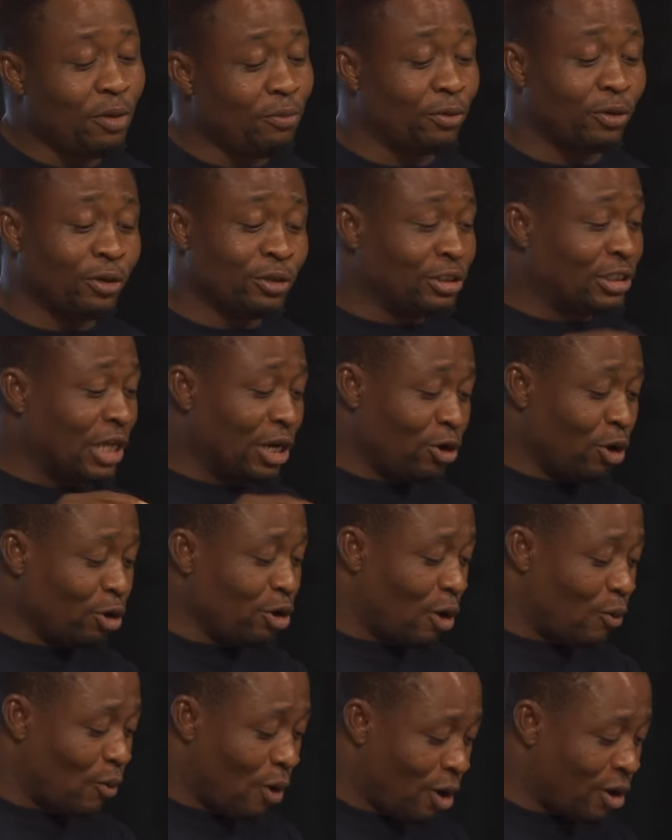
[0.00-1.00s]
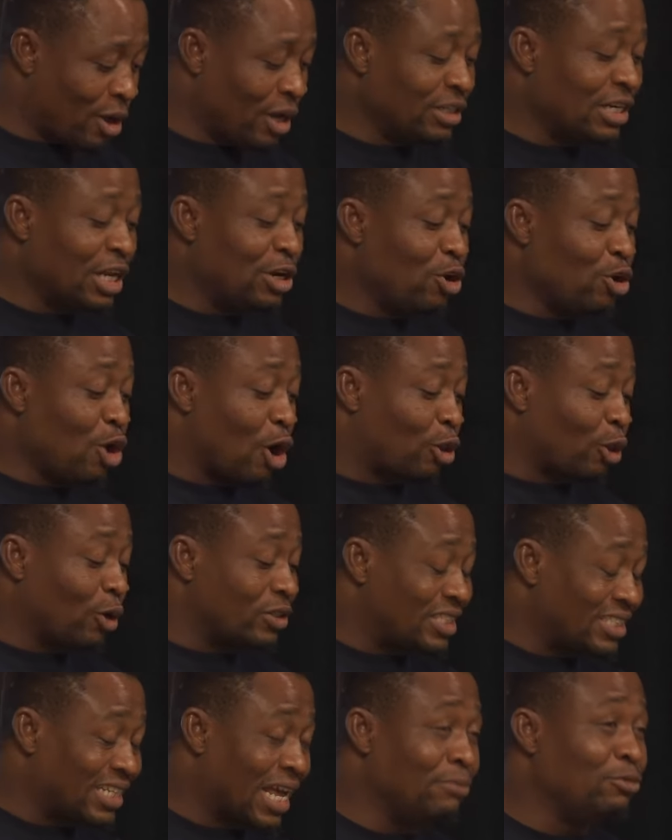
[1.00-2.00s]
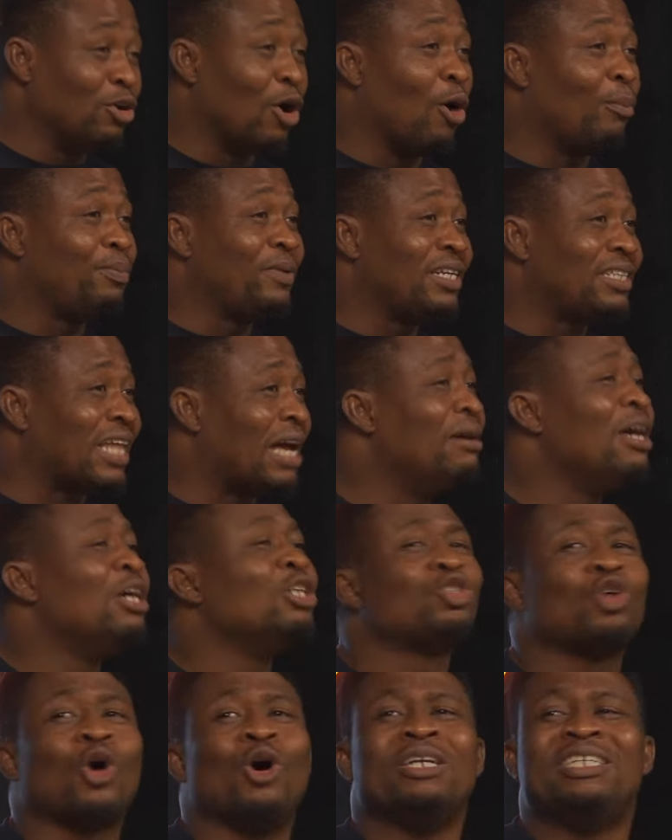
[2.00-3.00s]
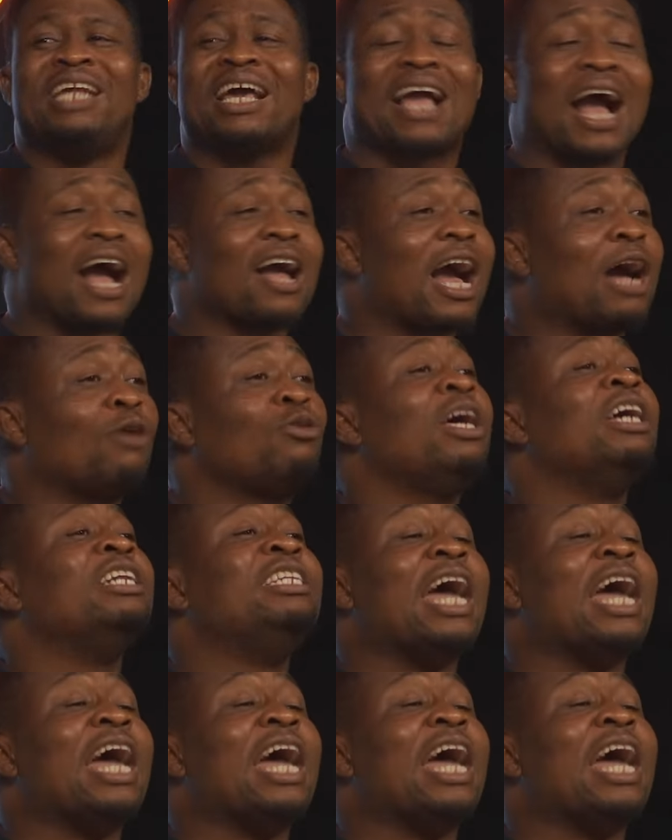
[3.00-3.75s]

they know your work, they know your closing time, your opening time, so they can calculate. They